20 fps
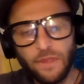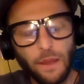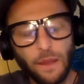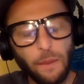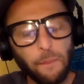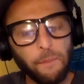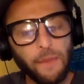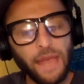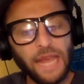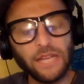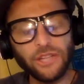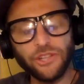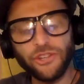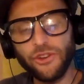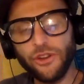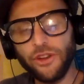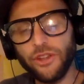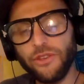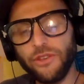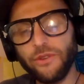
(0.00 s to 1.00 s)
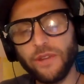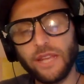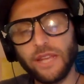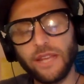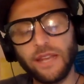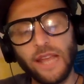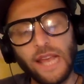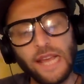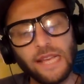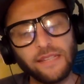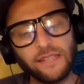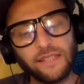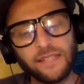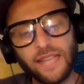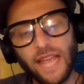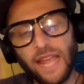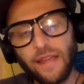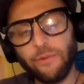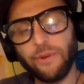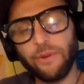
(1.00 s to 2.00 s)
make sure you can
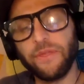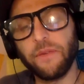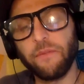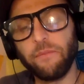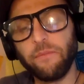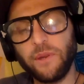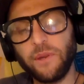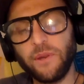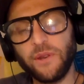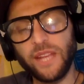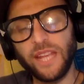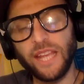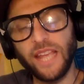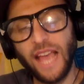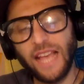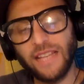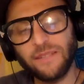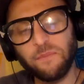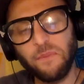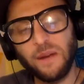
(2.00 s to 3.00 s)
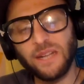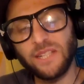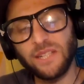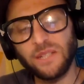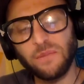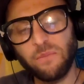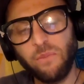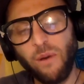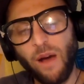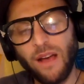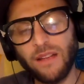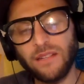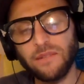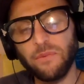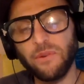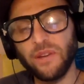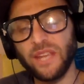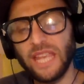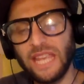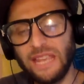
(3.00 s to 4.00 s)
stay with the beauty as much as
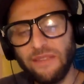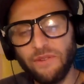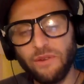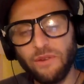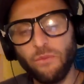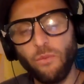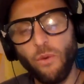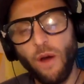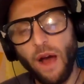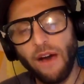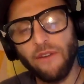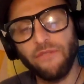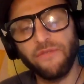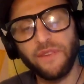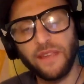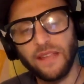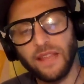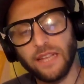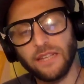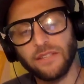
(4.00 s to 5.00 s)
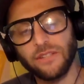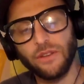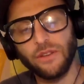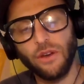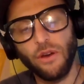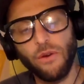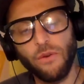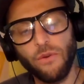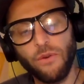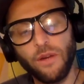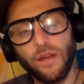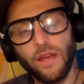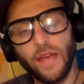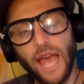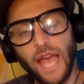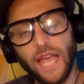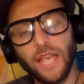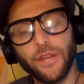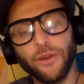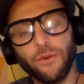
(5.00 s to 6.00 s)
possible, even while feeling so
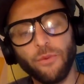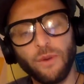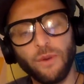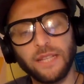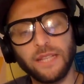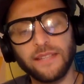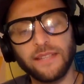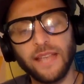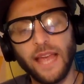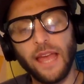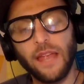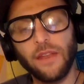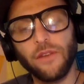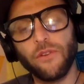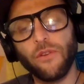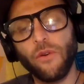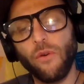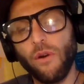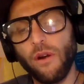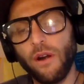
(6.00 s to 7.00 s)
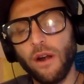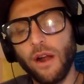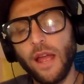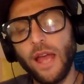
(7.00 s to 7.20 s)
at your wit's end, or